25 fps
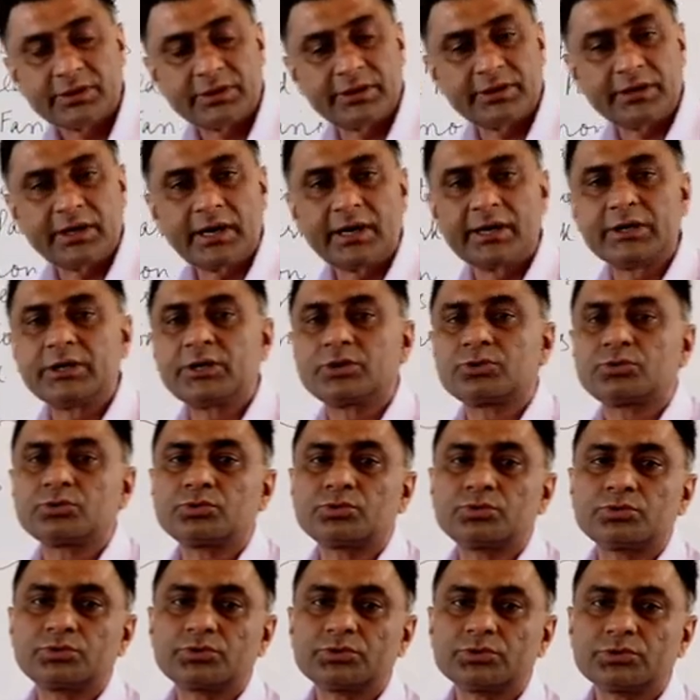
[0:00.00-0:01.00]
in order
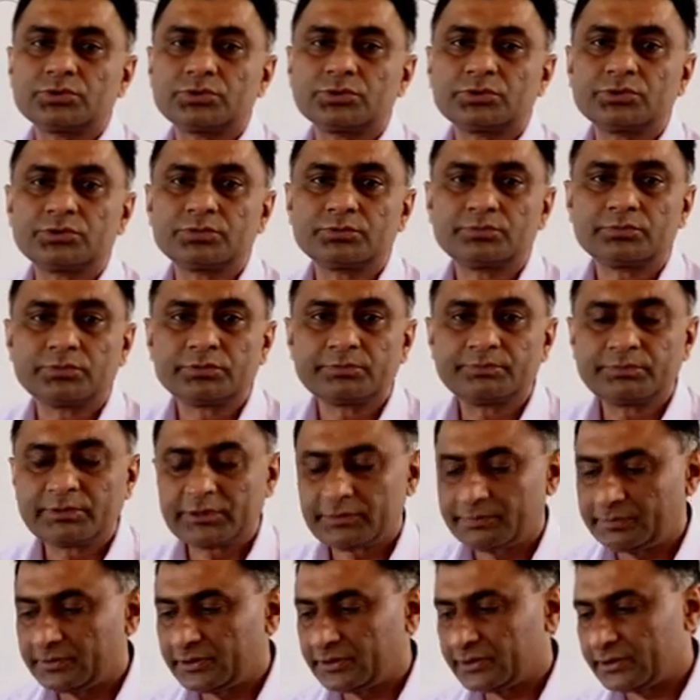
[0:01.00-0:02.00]
to
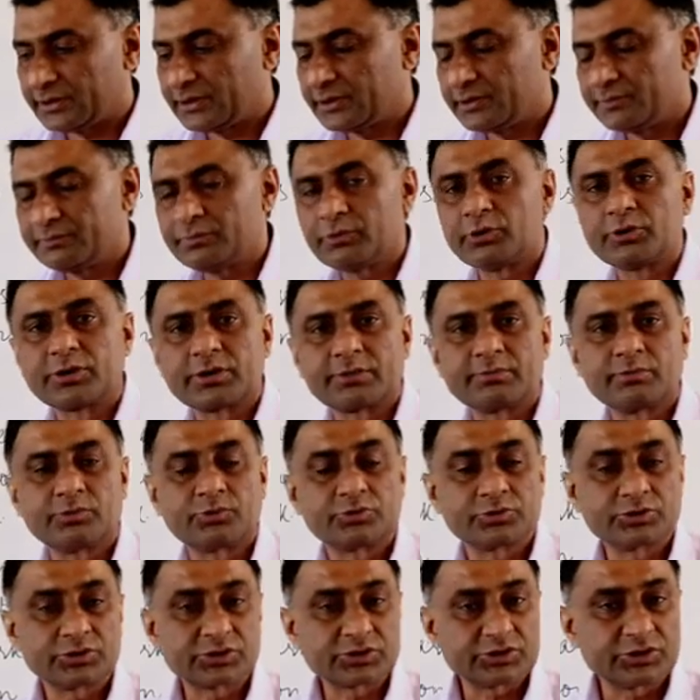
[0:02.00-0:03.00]
prepare a report
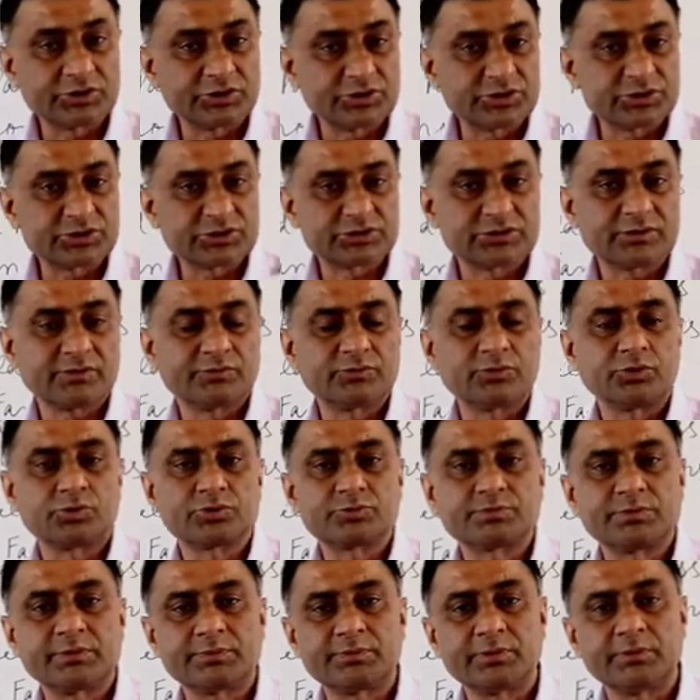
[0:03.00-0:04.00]
about the conditions of
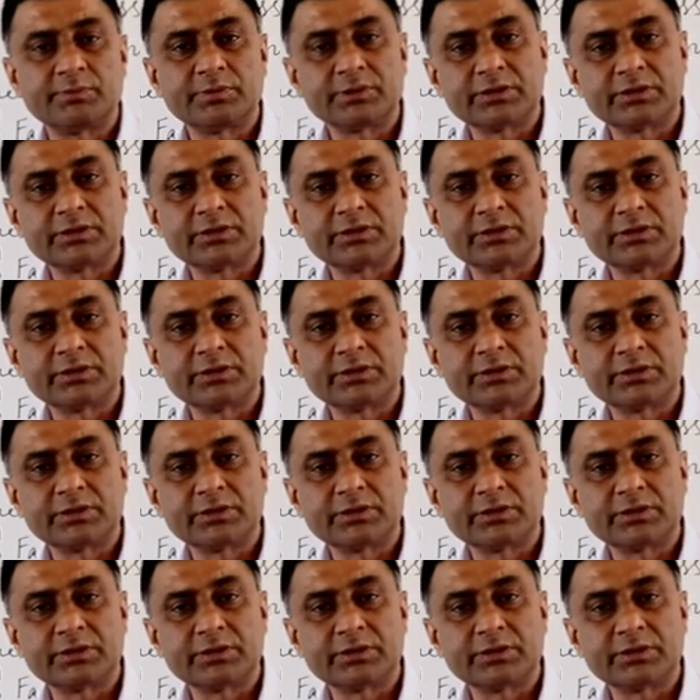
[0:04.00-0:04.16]
those people,